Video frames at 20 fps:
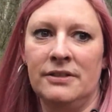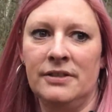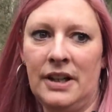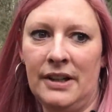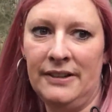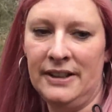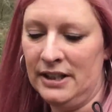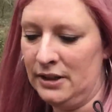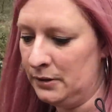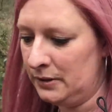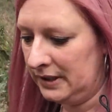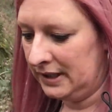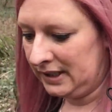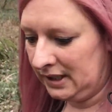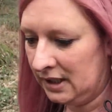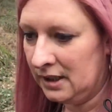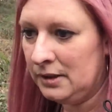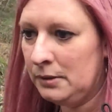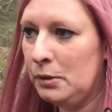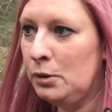very annoying.
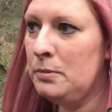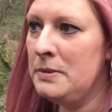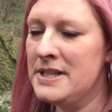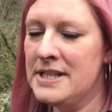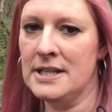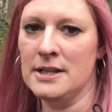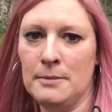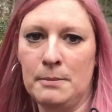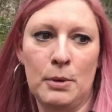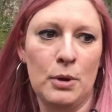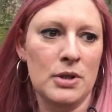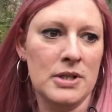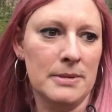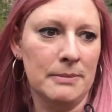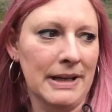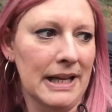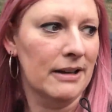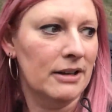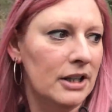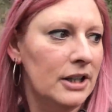I'm almost at the
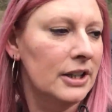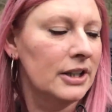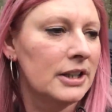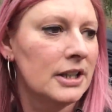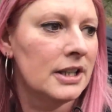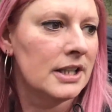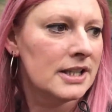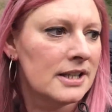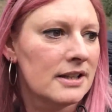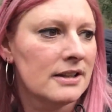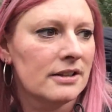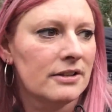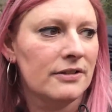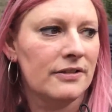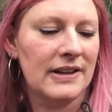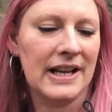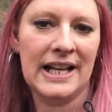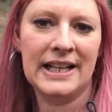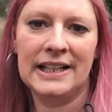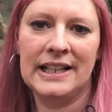bottom now, look,
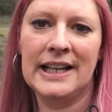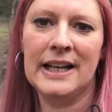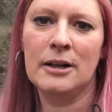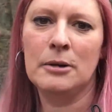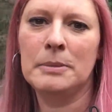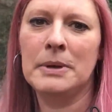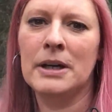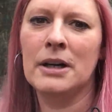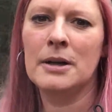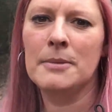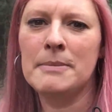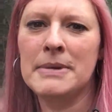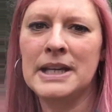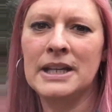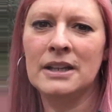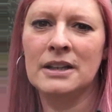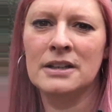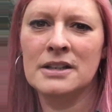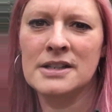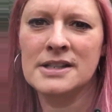flattening out behind
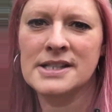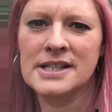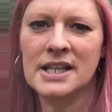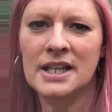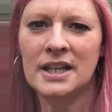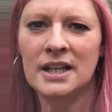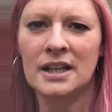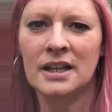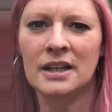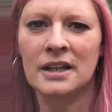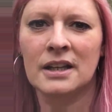me, you see?